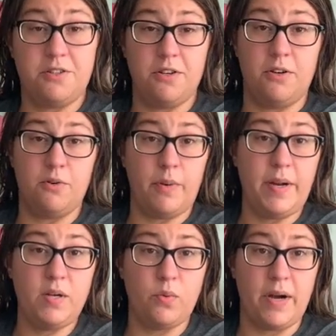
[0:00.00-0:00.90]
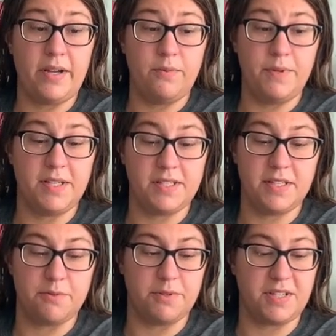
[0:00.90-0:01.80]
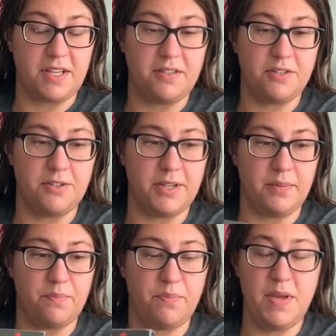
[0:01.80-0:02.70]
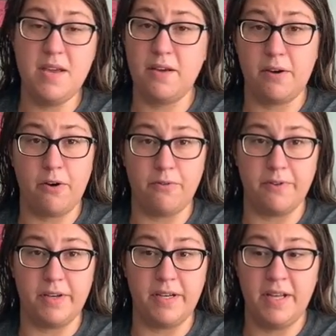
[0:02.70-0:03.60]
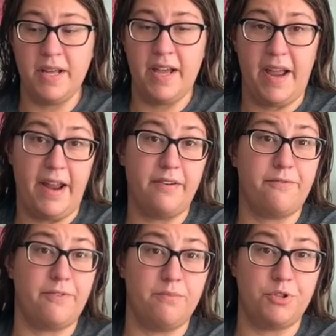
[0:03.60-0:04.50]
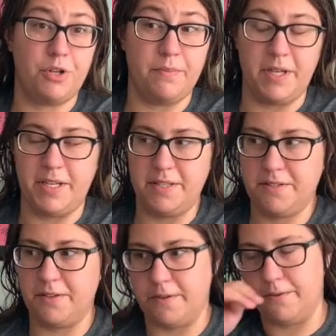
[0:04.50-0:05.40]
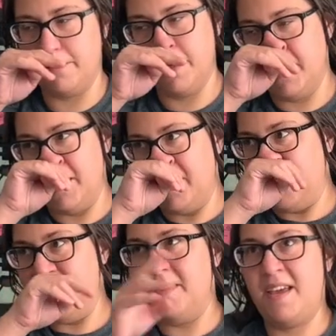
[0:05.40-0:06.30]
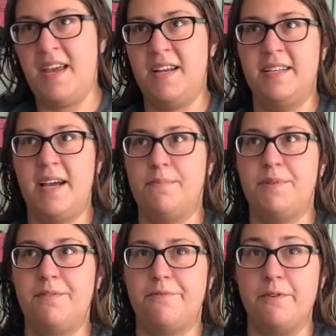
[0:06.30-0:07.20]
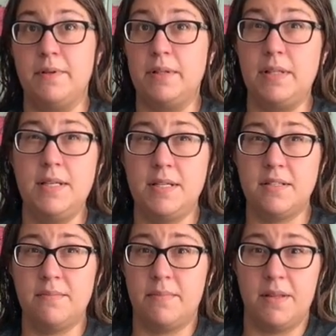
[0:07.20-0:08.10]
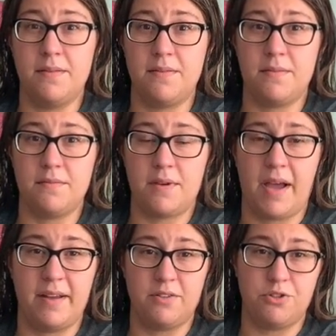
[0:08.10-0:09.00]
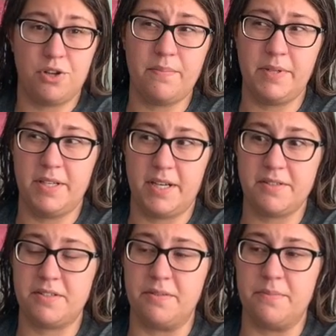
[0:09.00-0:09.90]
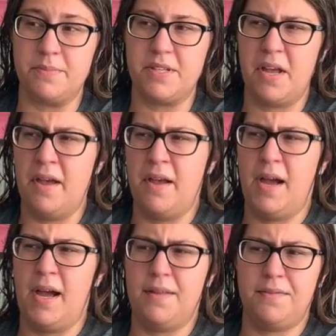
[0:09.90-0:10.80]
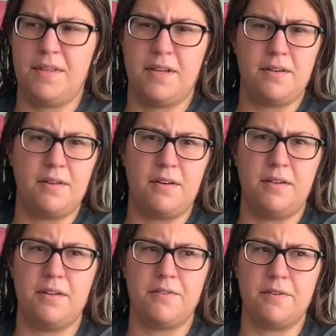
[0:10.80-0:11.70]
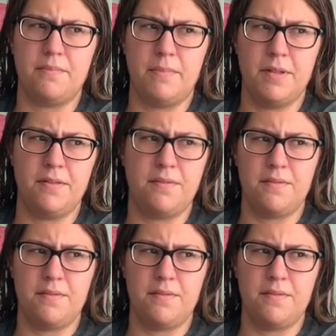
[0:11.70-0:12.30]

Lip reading: took quite a while because this was sent during peak COVID and from Germany, so they had kept it for at least a month at German customs and then another month